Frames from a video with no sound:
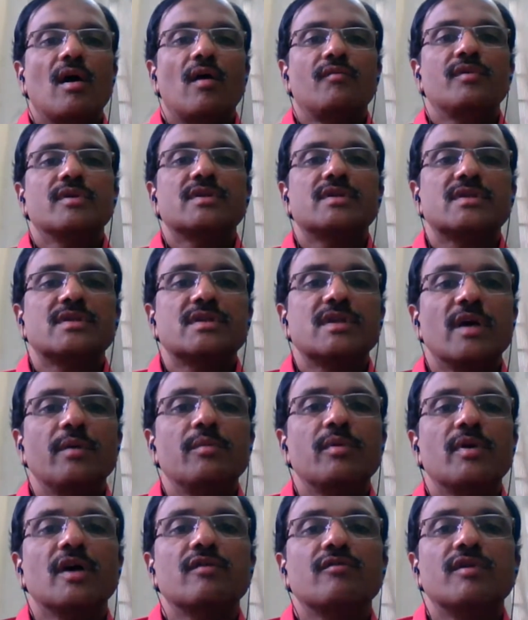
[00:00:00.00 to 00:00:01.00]
of the stem
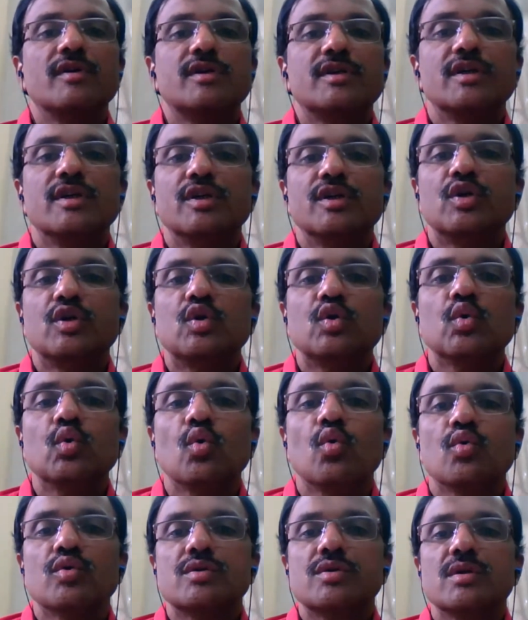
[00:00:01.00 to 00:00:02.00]
converted in 2
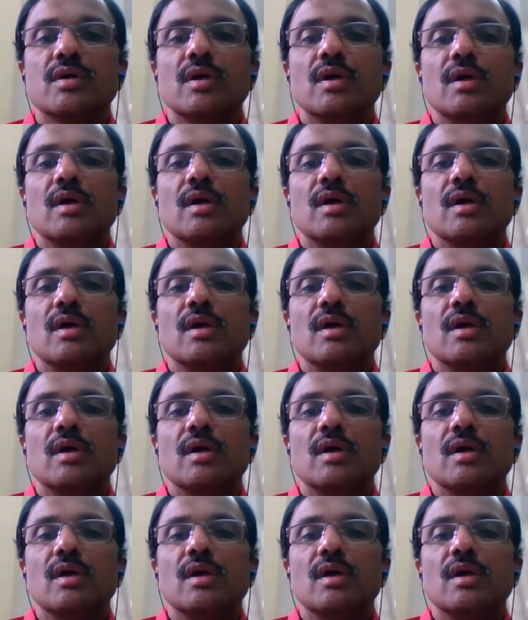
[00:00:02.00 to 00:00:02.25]
rows.